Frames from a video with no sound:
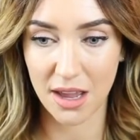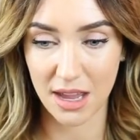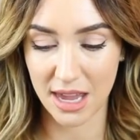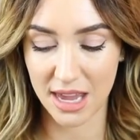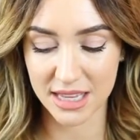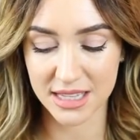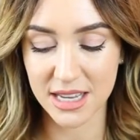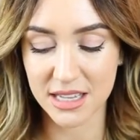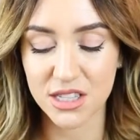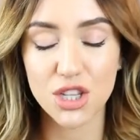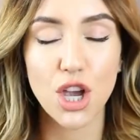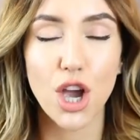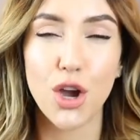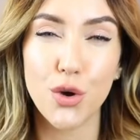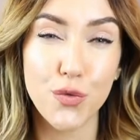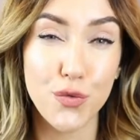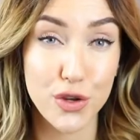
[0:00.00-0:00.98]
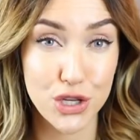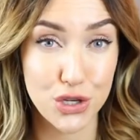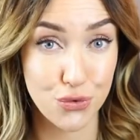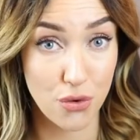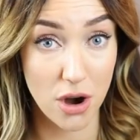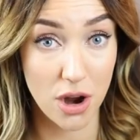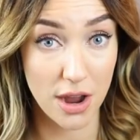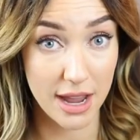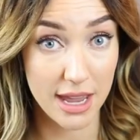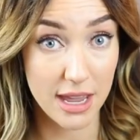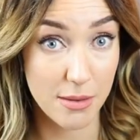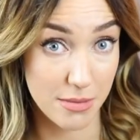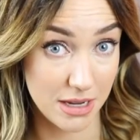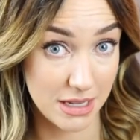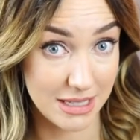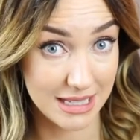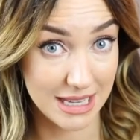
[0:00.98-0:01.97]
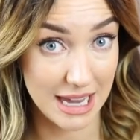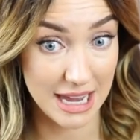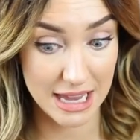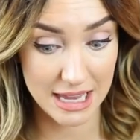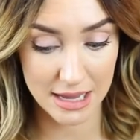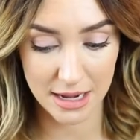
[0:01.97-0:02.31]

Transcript: it doesn't over dry my skin